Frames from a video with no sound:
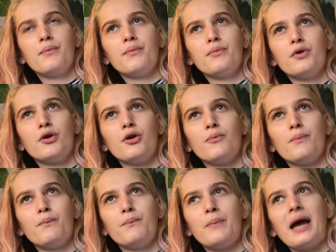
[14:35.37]
you know,
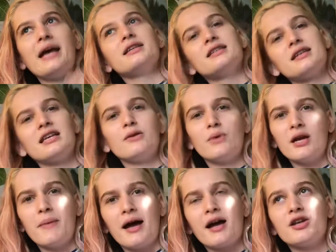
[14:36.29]
basically when a
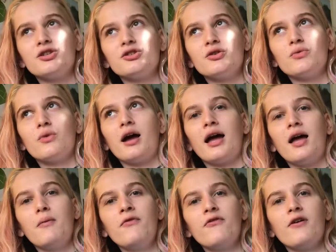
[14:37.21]
package should
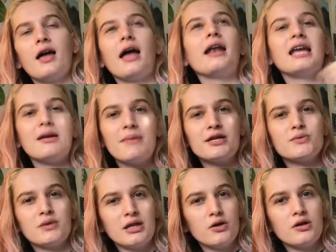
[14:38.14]
arrive. And eBay's
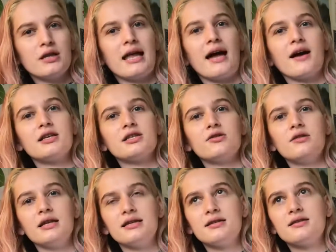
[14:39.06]
really good at that because it'll
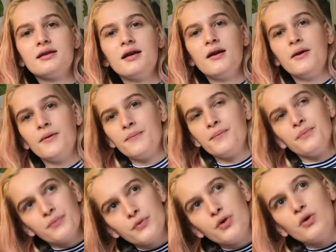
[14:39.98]
list
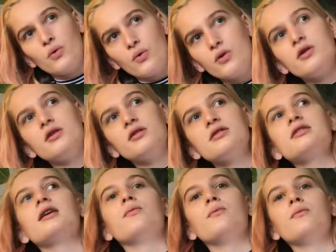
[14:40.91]
your orders
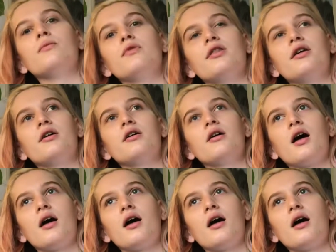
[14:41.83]
and the